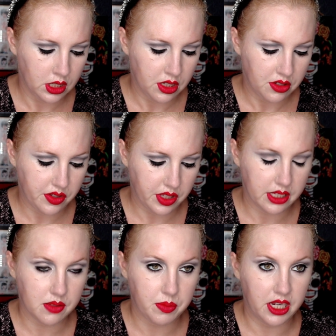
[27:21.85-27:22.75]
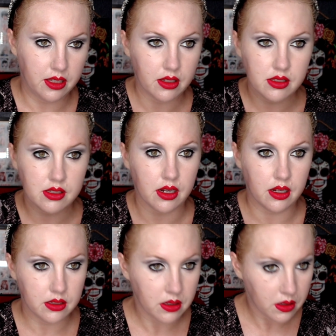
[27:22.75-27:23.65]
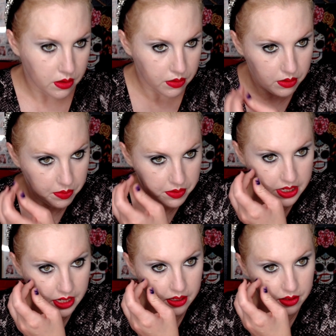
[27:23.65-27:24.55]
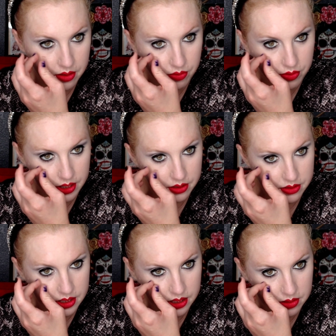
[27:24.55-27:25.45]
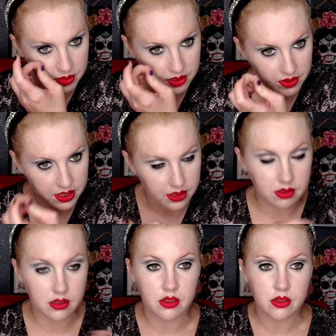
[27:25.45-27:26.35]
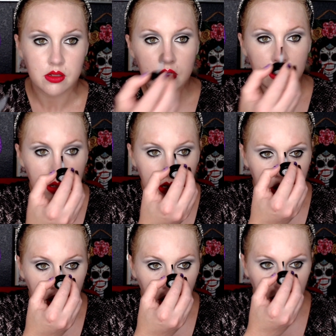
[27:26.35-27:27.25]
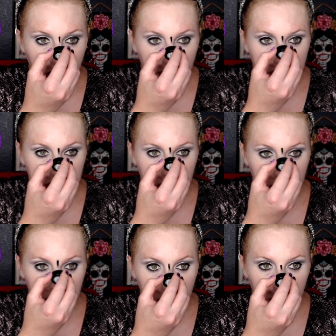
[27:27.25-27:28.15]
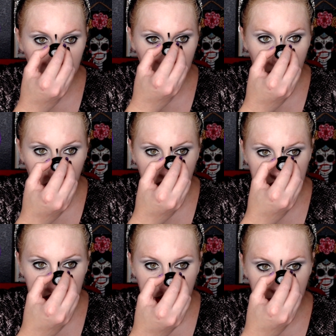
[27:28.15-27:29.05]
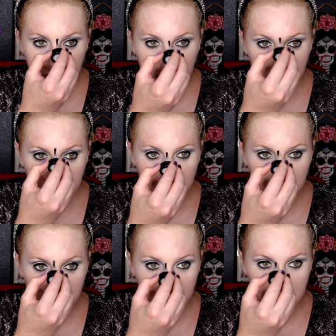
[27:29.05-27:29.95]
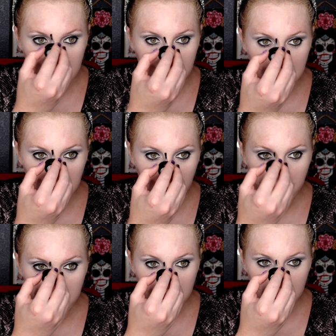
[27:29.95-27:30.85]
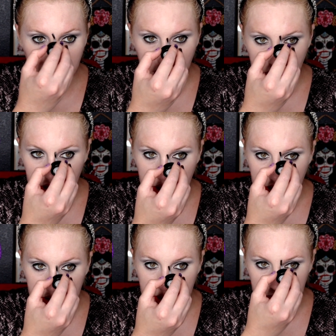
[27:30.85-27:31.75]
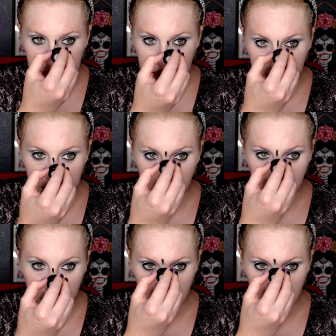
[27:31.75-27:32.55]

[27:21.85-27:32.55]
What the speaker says: So let's paint this on. Oops, I got a little feather stuck to my face. And I'm just going to go right down the middle of the nose because we know for sure it needs to be there.